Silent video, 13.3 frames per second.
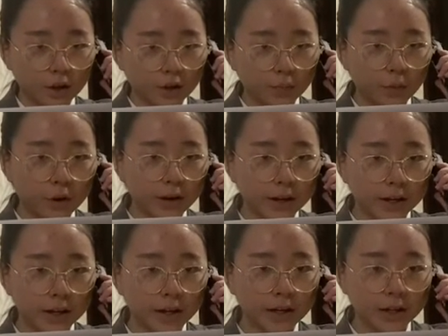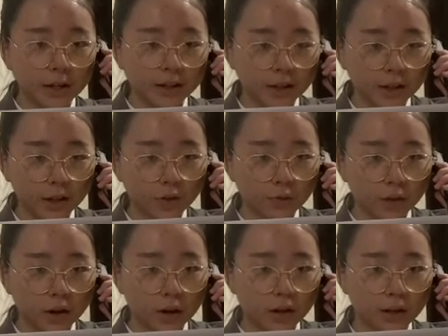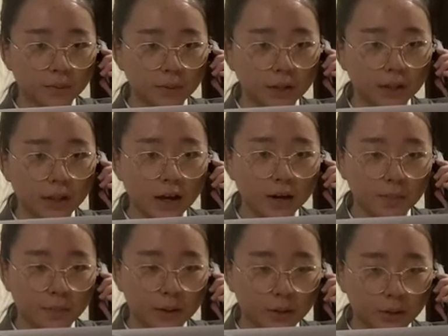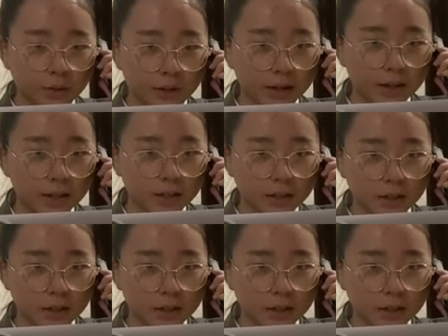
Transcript: Good morning. Thank you for calling Brita Arapan Hotel.